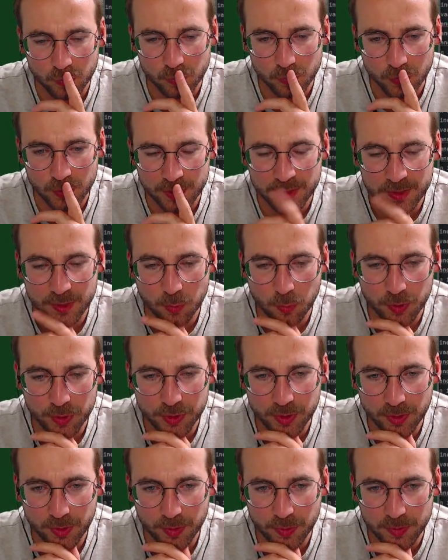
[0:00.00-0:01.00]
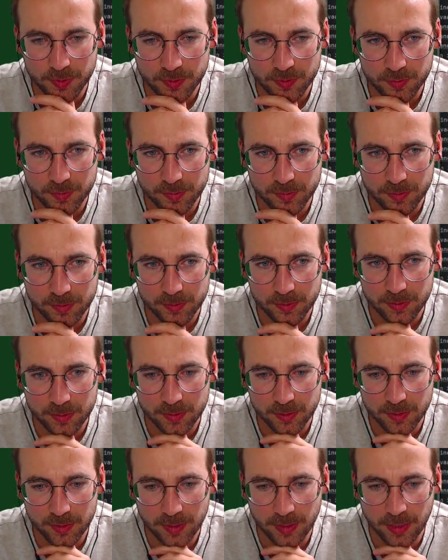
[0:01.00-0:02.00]
So we could
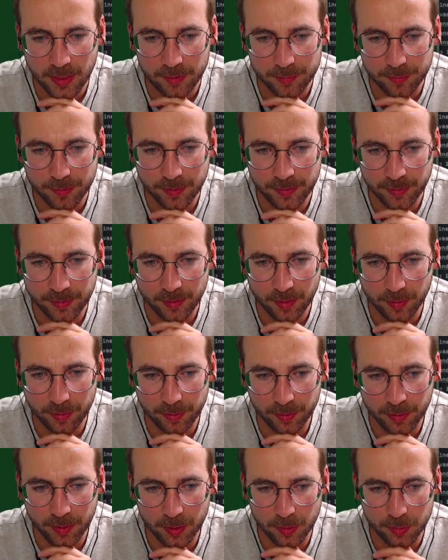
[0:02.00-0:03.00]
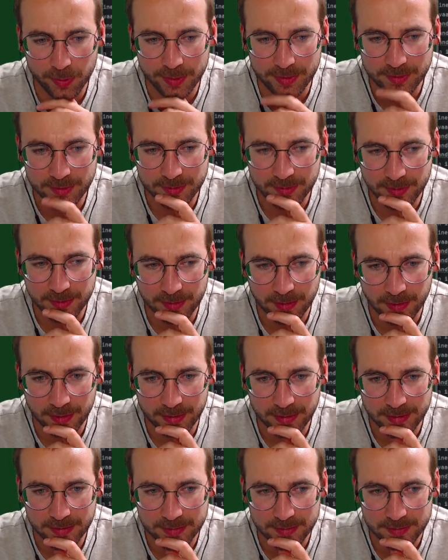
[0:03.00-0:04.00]
have another go at it at
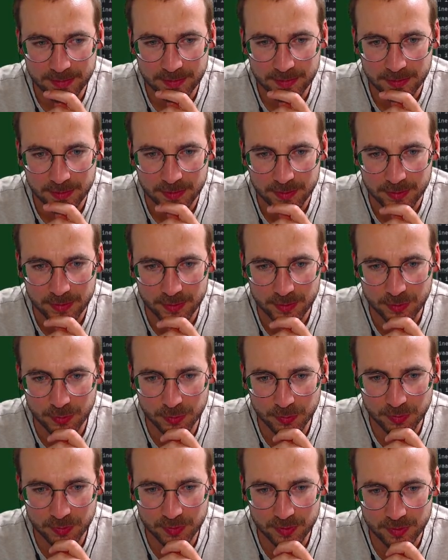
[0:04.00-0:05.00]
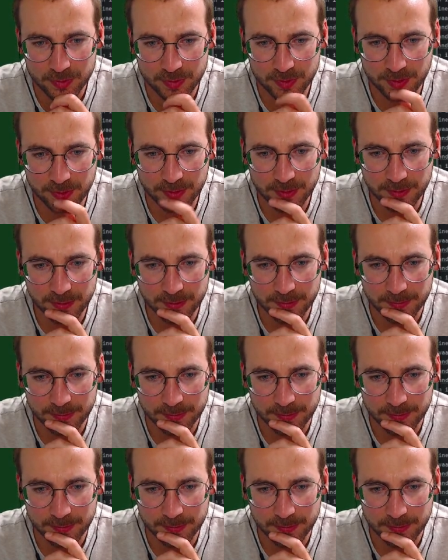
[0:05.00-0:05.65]
least to see